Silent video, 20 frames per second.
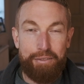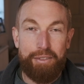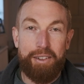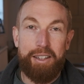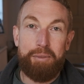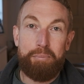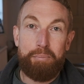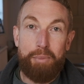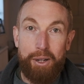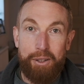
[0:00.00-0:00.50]
and
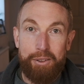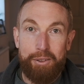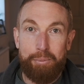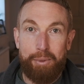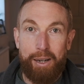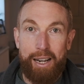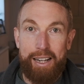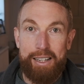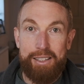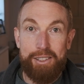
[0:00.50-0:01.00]
in both
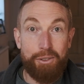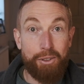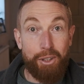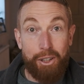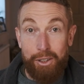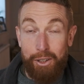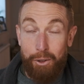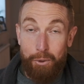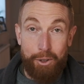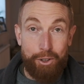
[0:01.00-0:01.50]
plans, although
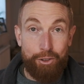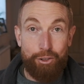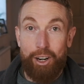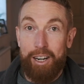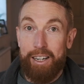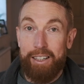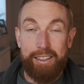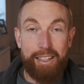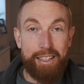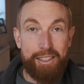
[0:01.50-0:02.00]
they were great
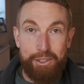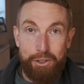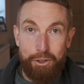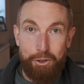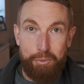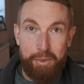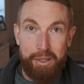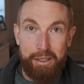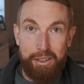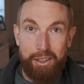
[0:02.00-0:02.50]
and they taught
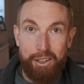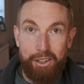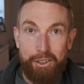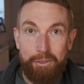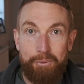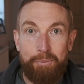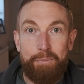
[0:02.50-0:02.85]
me a lot,